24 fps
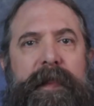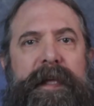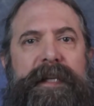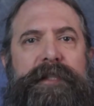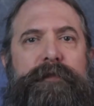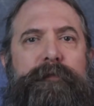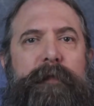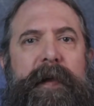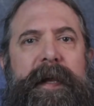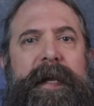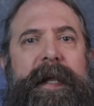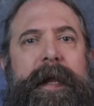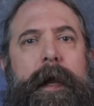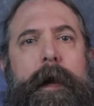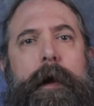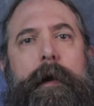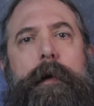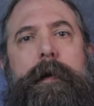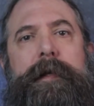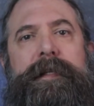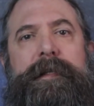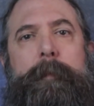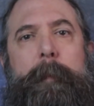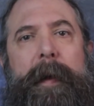This
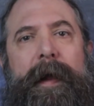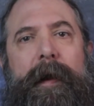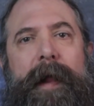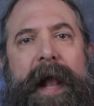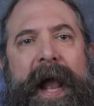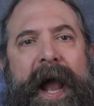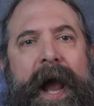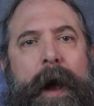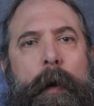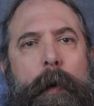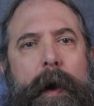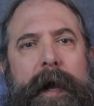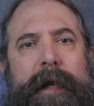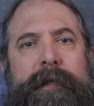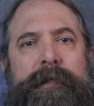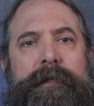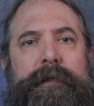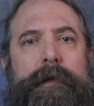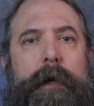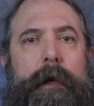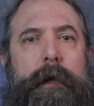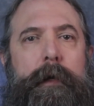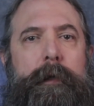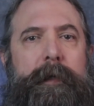video is about how I
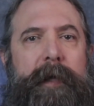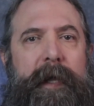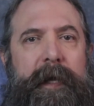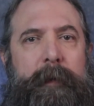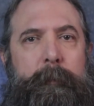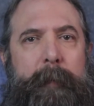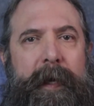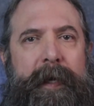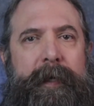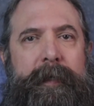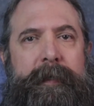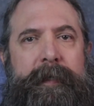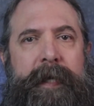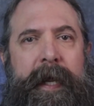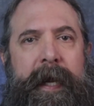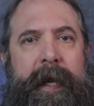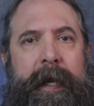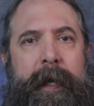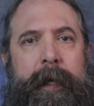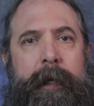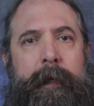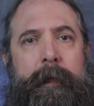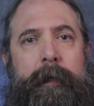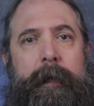start and
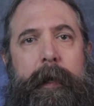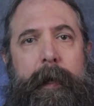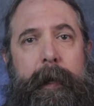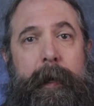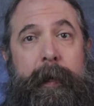maintain